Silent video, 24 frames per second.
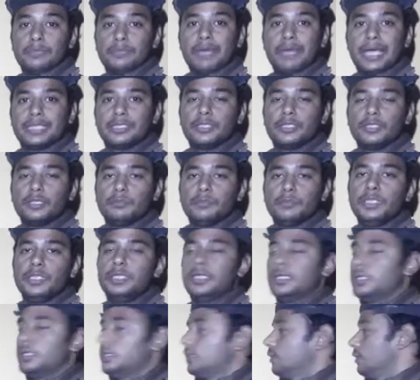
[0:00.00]
method of the
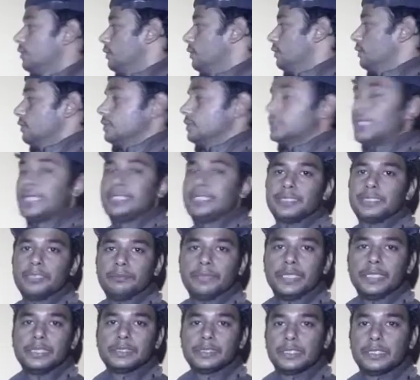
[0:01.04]
size
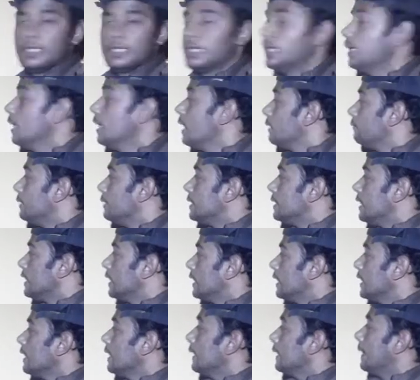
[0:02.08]
separation.
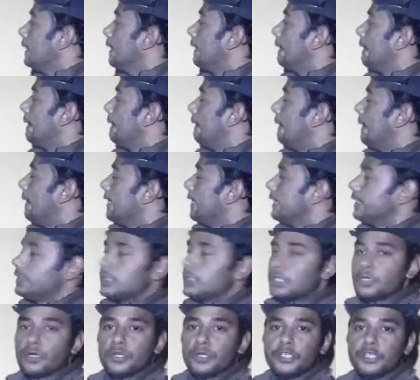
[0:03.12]
Basically it is a
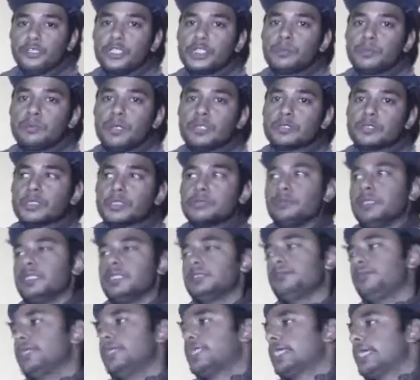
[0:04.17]
continuous process, means
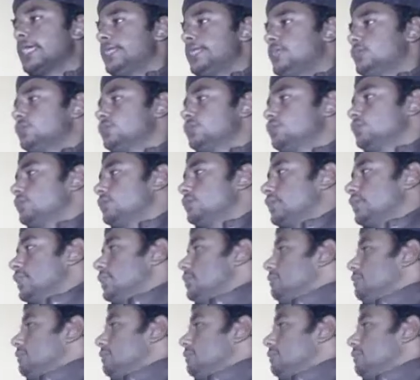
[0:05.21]
we can use these